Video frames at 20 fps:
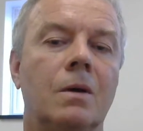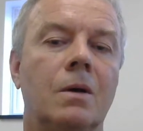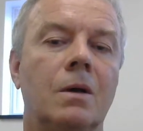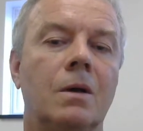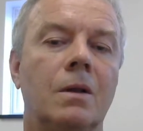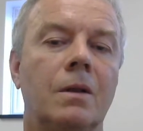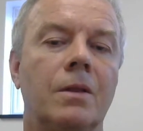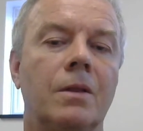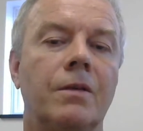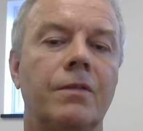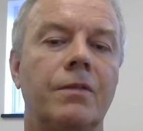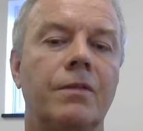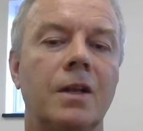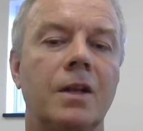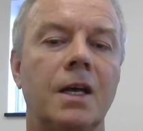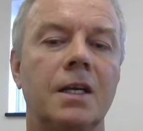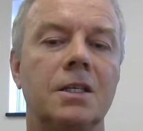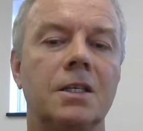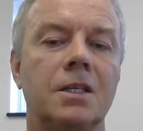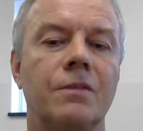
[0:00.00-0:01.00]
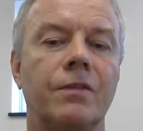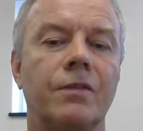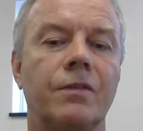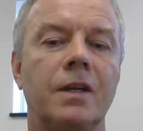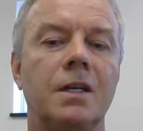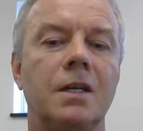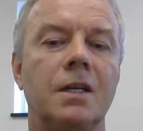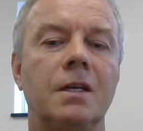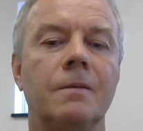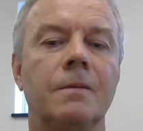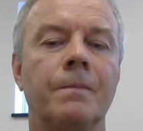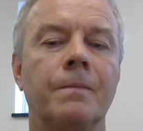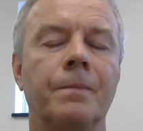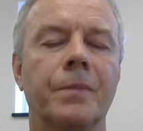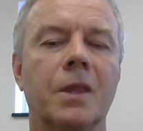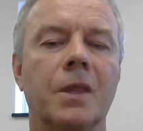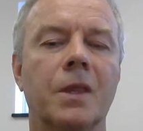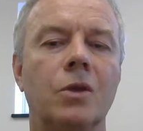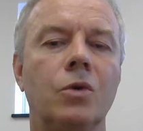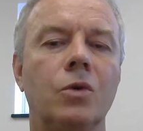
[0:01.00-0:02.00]
The philosophy and
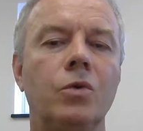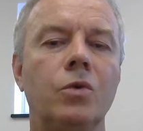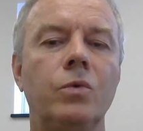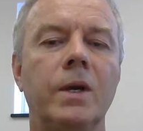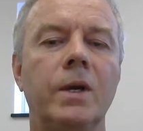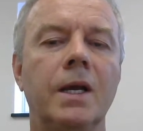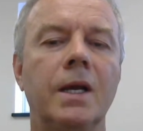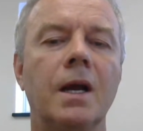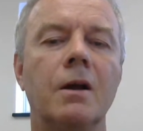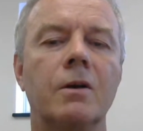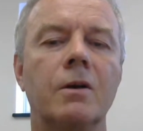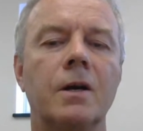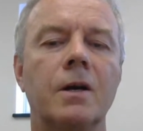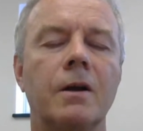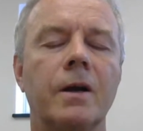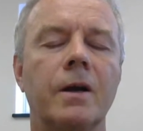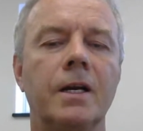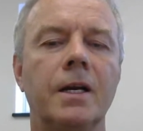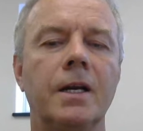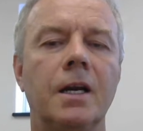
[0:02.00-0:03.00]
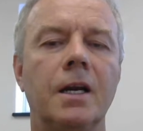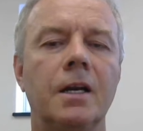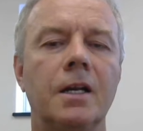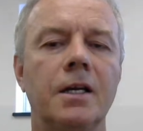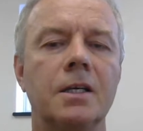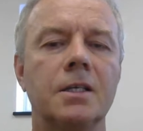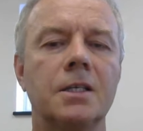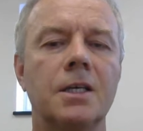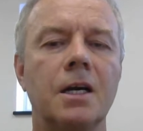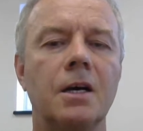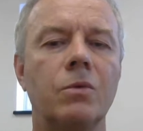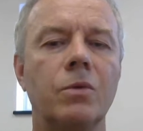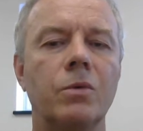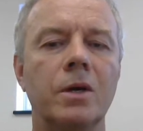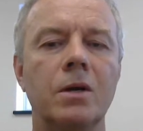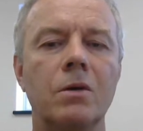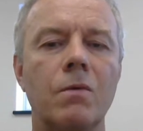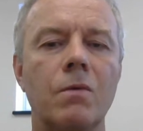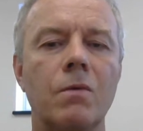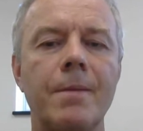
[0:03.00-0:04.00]
who we are and our identity is how we
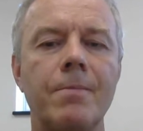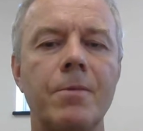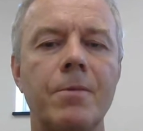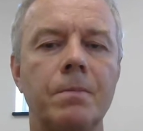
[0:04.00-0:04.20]
wrap them.